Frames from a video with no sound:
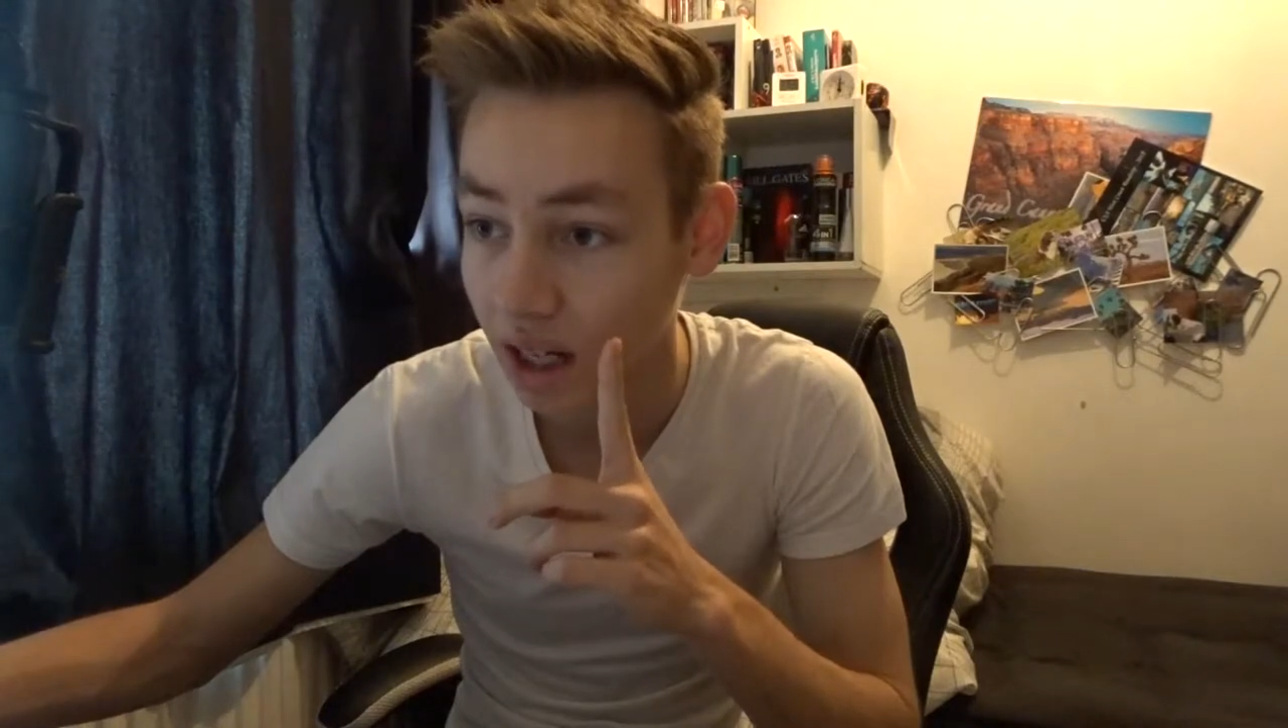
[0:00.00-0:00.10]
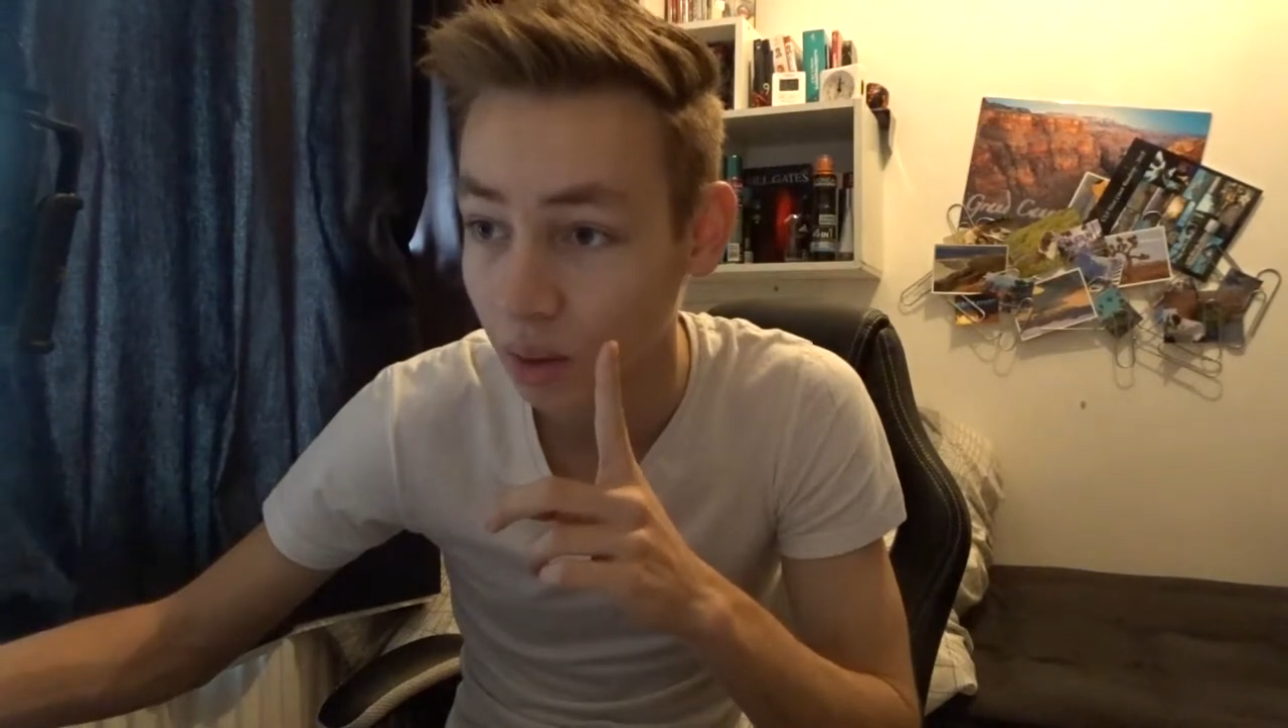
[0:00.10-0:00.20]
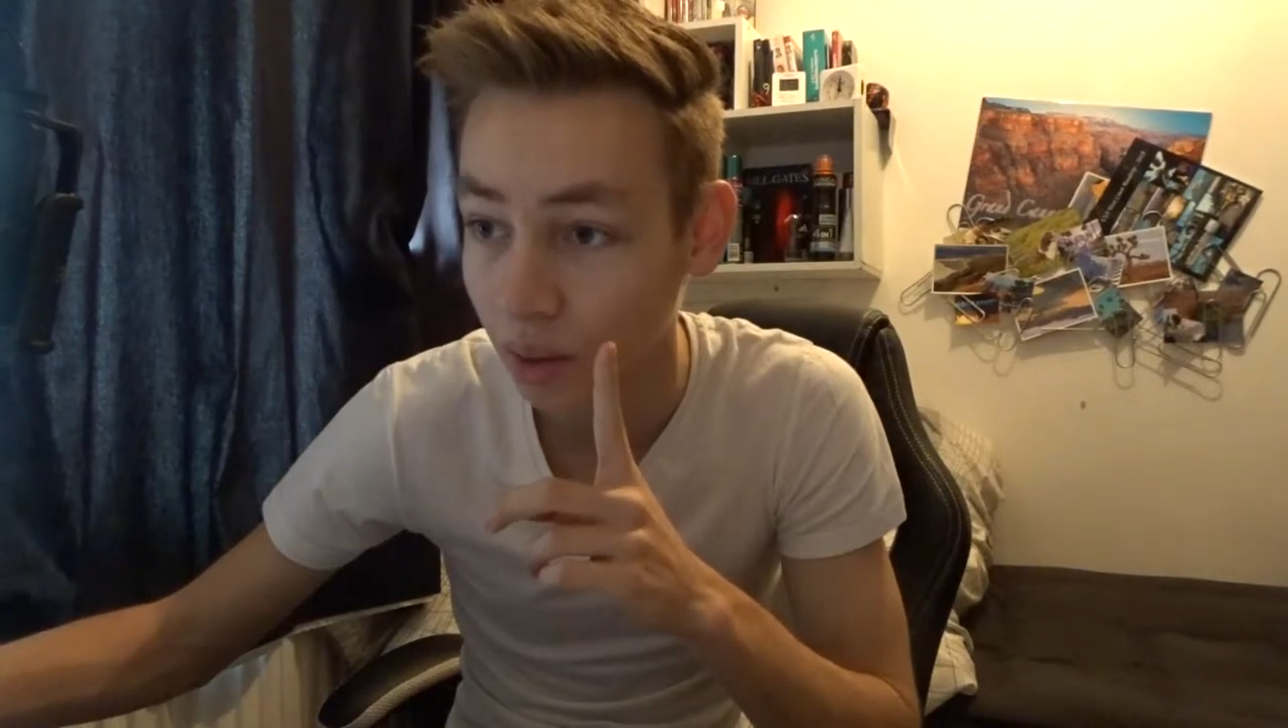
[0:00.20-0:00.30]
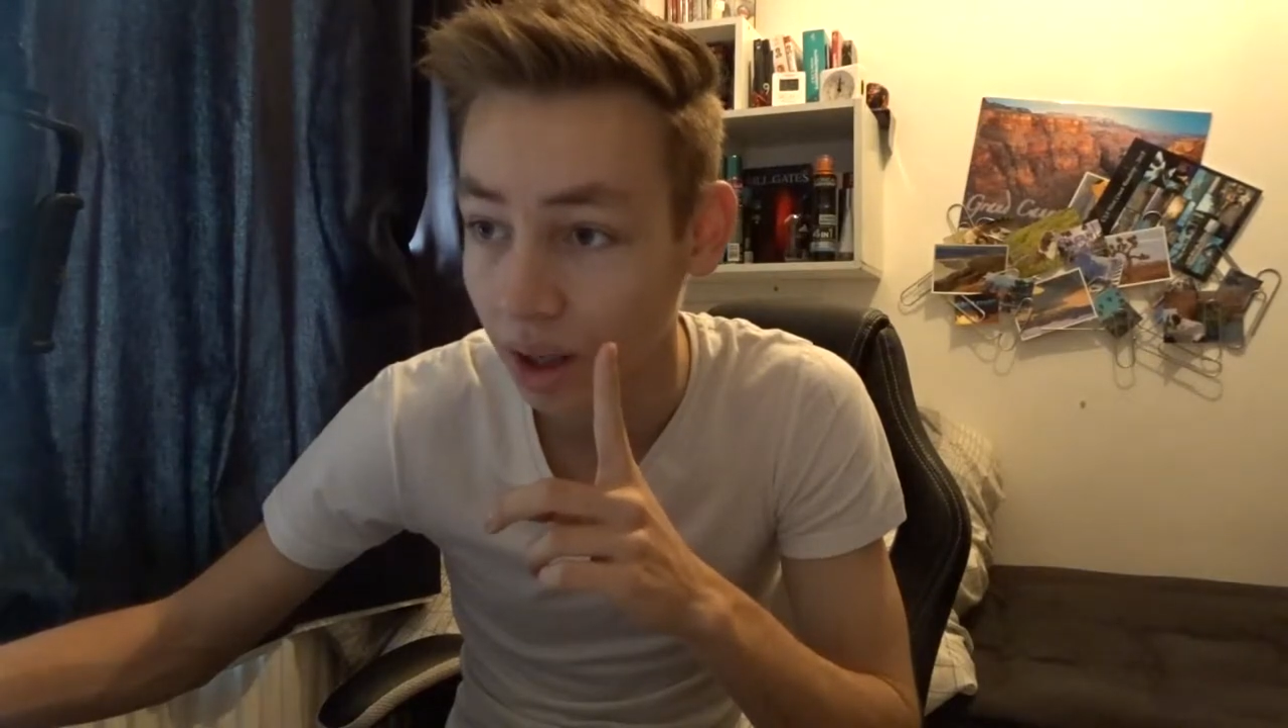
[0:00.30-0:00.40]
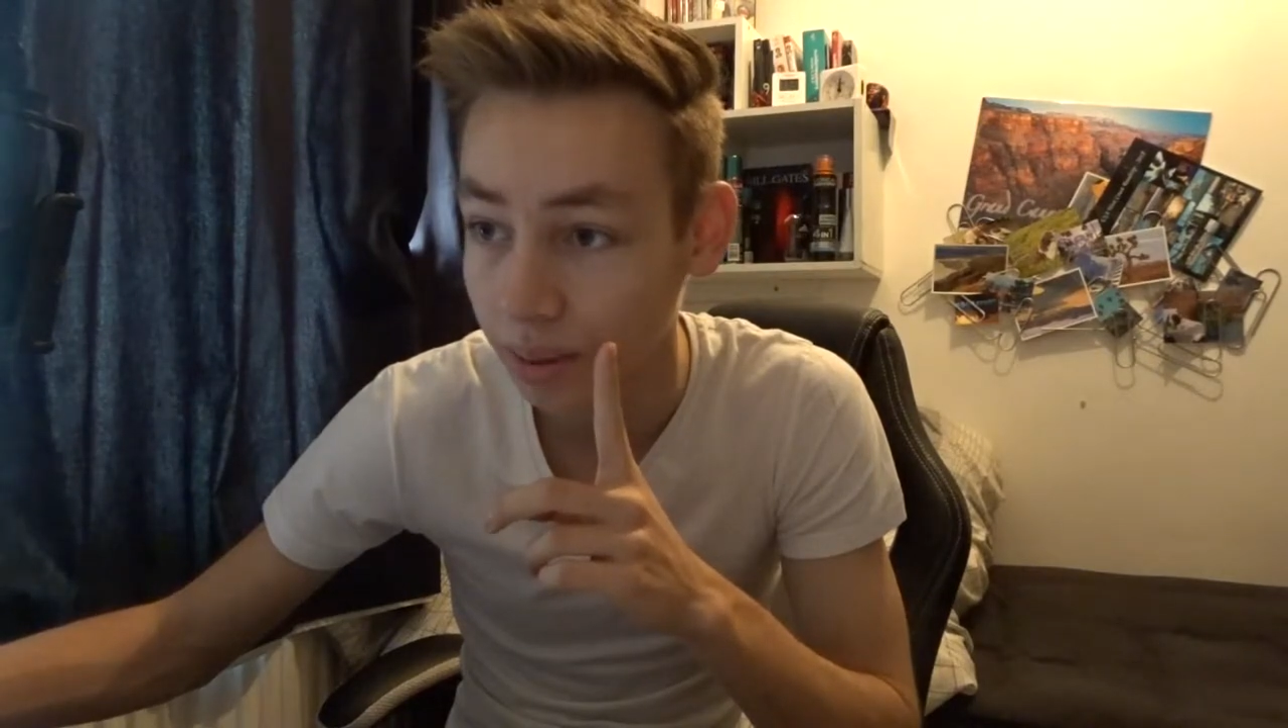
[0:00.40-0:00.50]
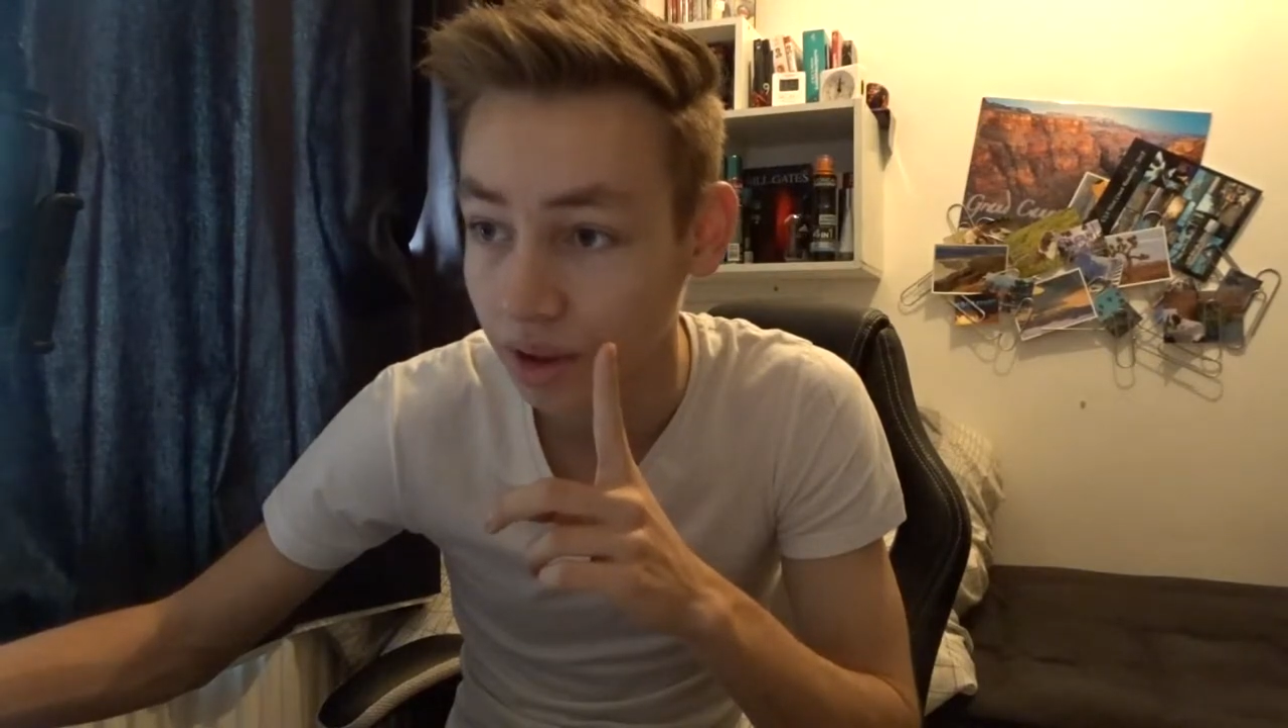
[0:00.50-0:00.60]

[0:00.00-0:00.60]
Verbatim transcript: out well